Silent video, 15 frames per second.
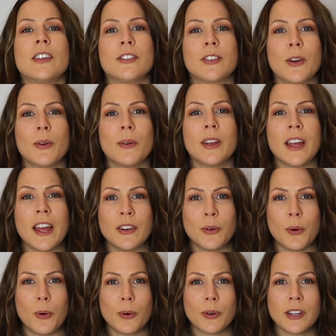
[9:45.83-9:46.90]
So in
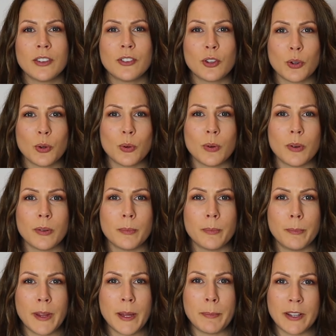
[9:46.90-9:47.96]
order to
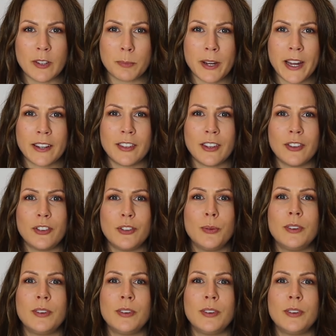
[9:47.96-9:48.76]
meet best practice,